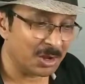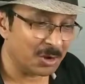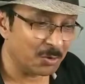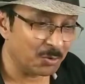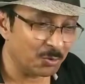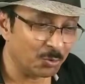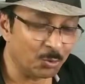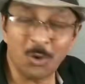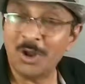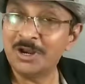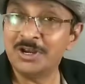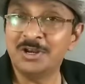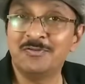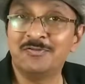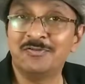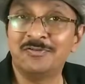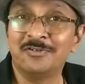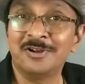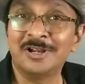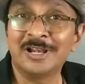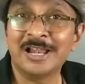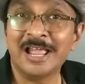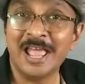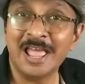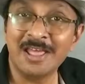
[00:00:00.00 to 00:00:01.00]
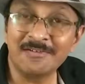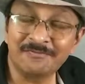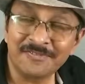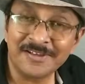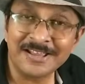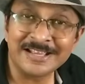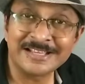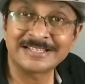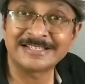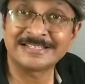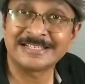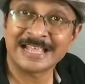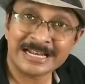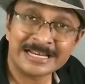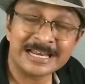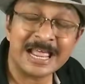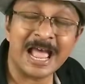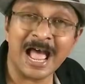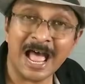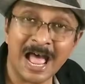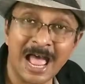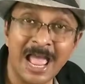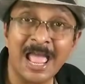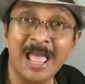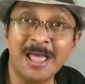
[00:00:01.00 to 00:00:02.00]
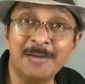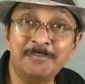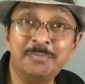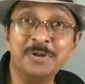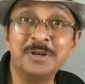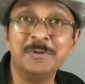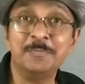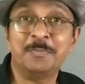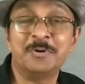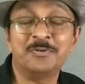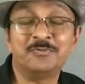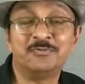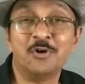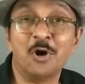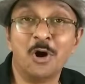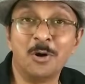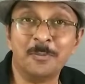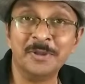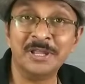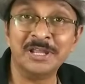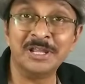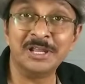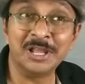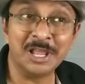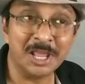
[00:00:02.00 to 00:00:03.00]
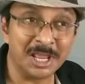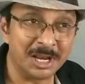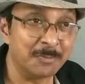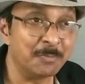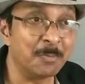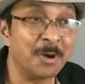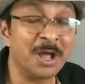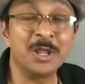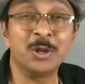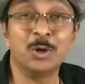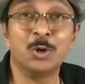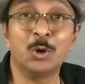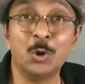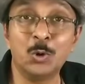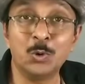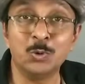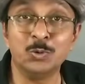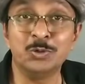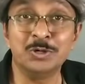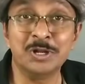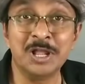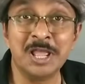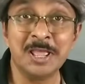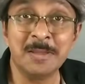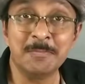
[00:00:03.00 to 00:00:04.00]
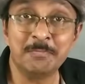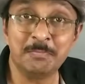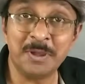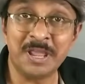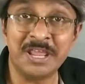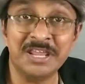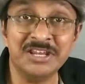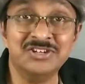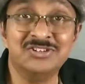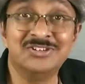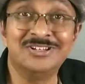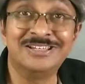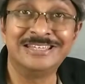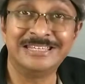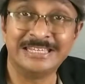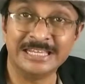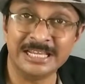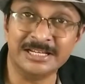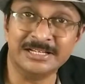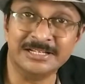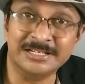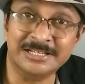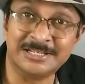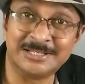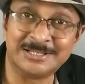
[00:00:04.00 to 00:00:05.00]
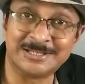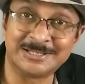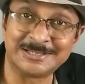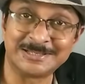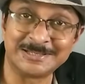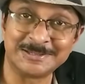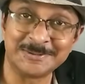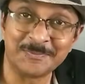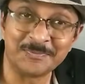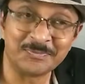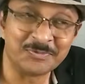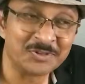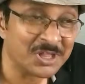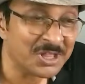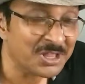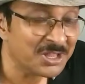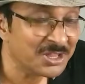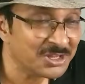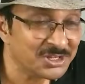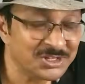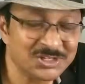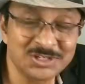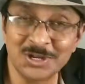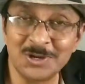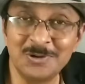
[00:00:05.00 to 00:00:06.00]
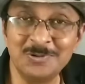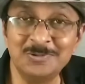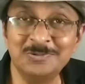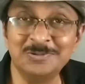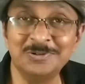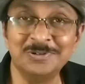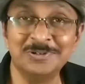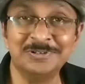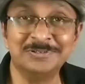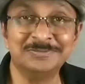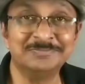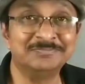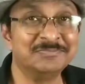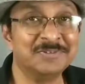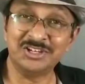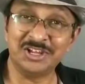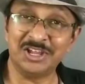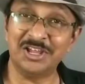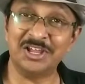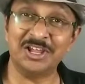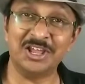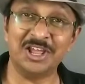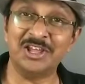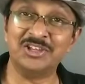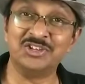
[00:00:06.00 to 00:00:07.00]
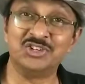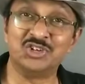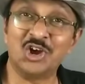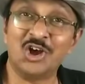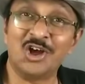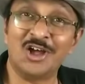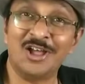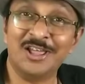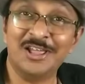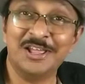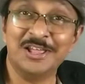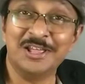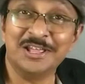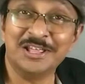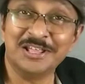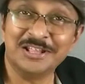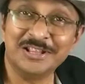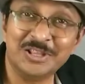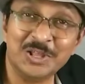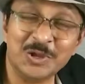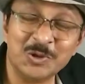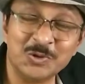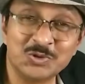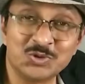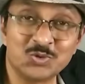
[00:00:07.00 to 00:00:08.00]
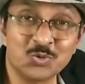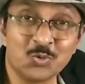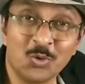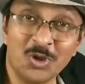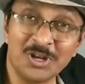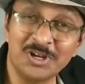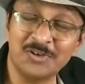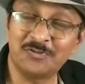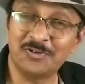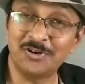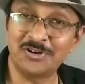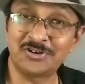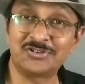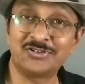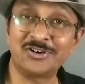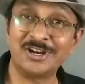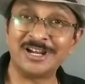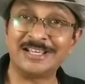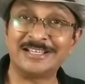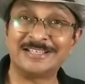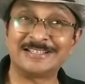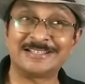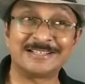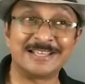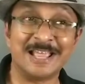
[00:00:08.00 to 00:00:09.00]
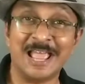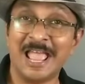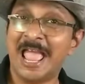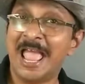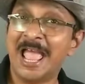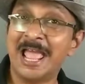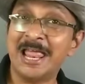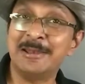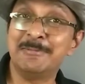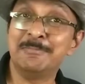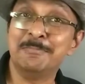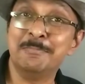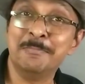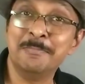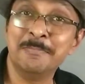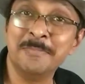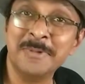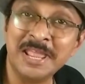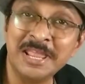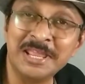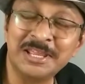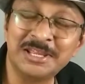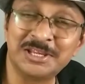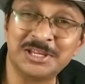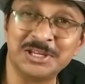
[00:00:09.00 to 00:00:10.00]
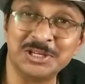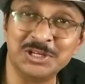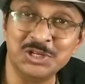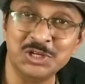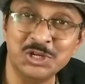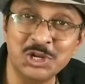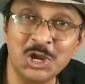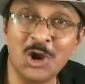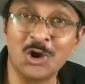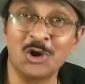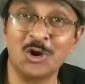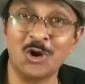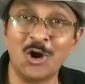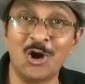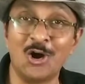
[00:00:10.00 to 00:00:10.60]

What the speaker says: wonderful effects that I have been performing in my own paid gigs. So enjoy those wonderful tricks and make your